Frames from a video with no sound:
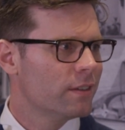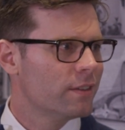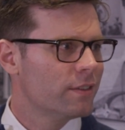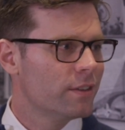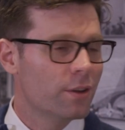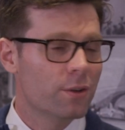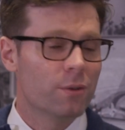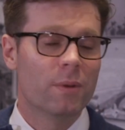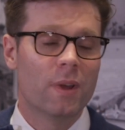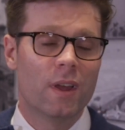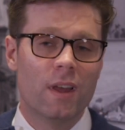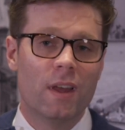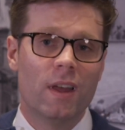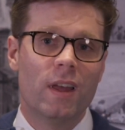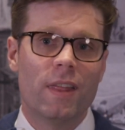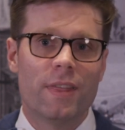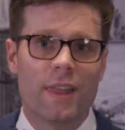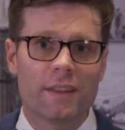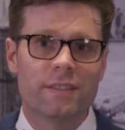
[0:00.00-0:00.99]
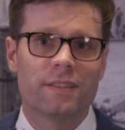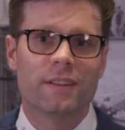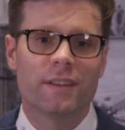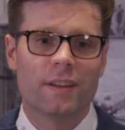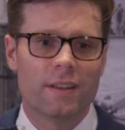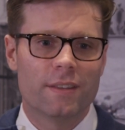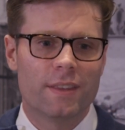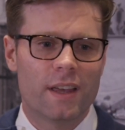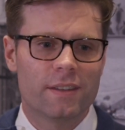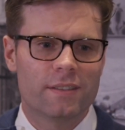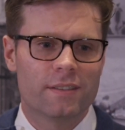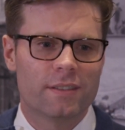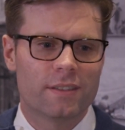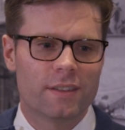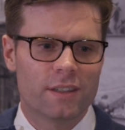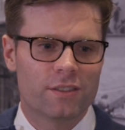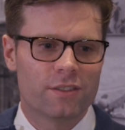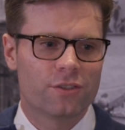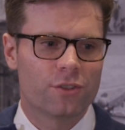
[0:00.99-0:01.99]
So that's
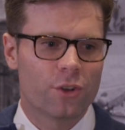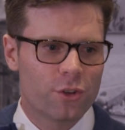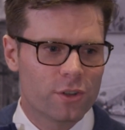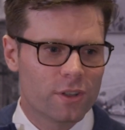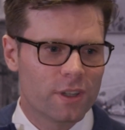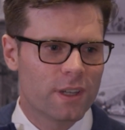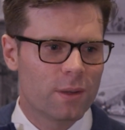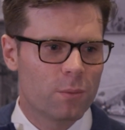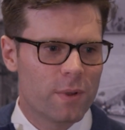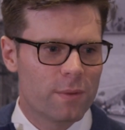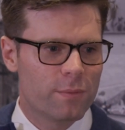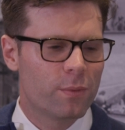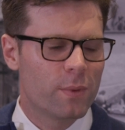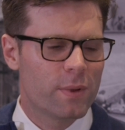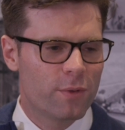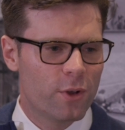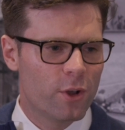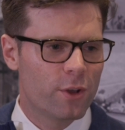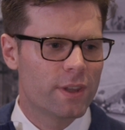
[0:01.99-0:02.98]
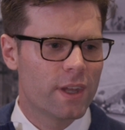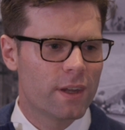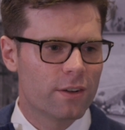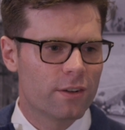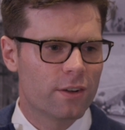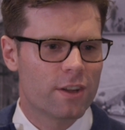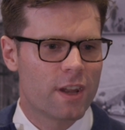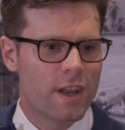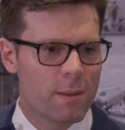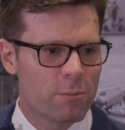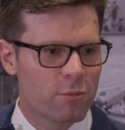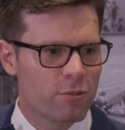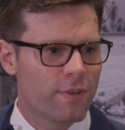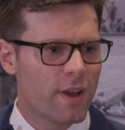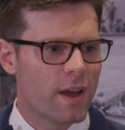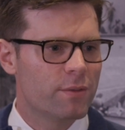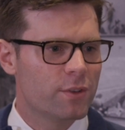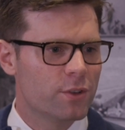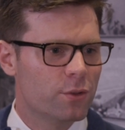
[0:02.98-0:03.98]
certainly, we've heard that on a number of
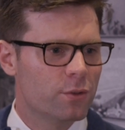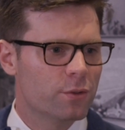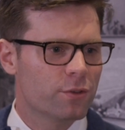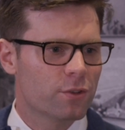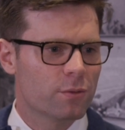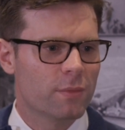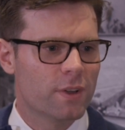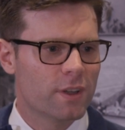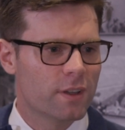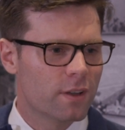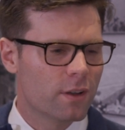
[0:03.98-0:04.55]
avenues from